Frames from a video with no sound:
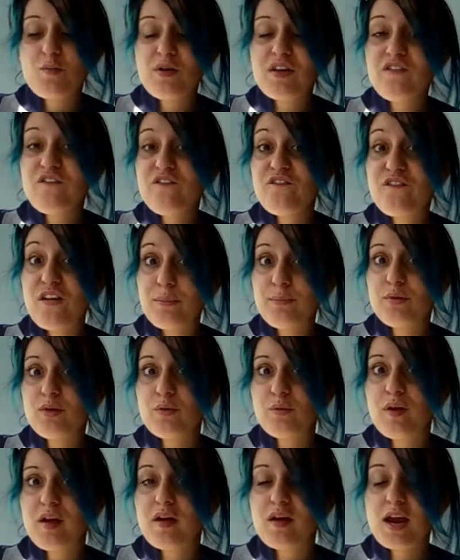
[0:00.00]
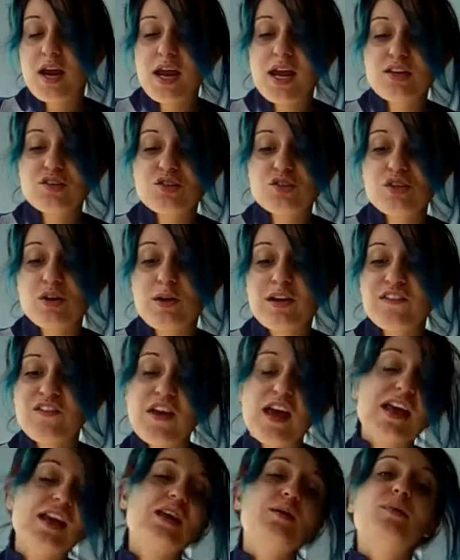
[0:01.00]
in February. So if
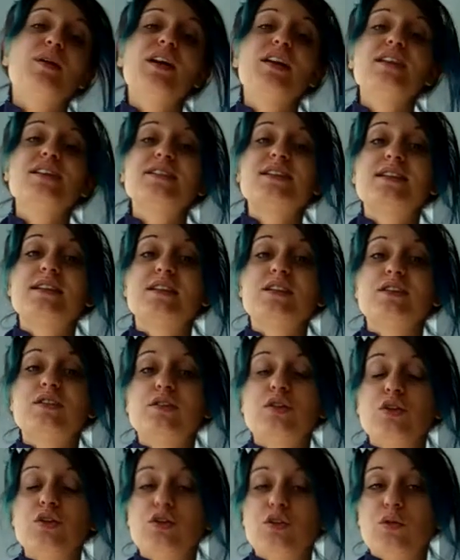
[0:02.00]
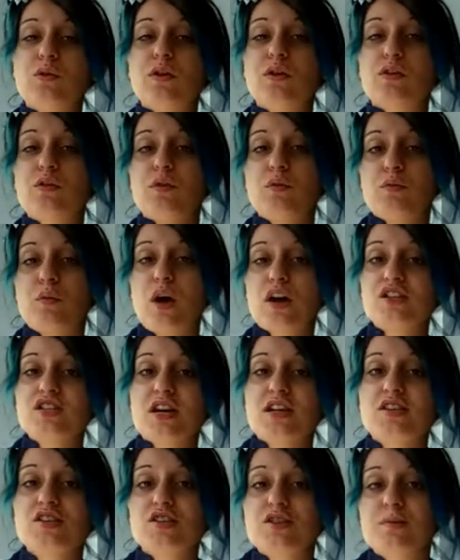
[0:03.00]
anybody's near New York or
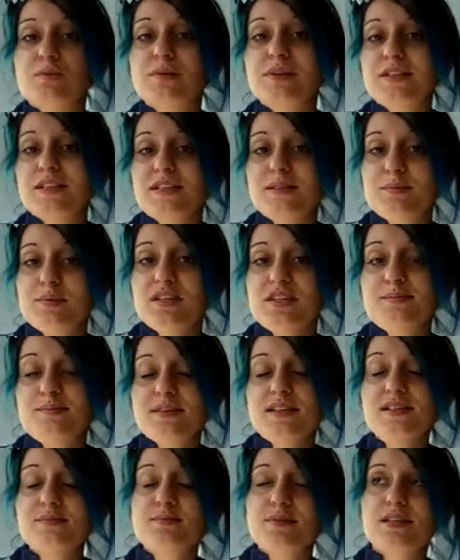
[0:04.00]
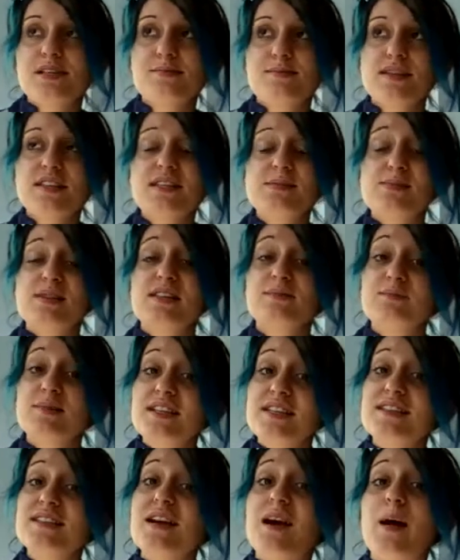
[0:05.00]
Rochester, please, please, please, please, please, please,
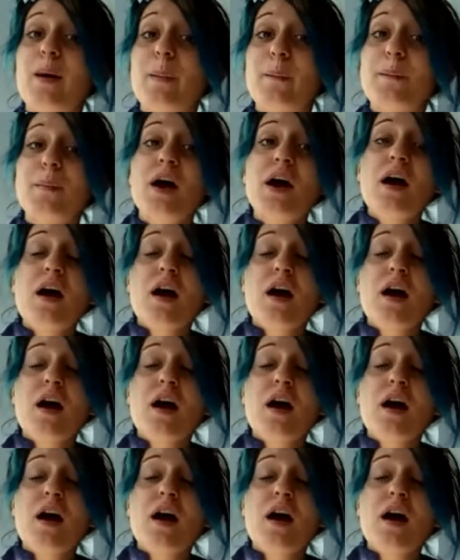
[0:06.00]
please come.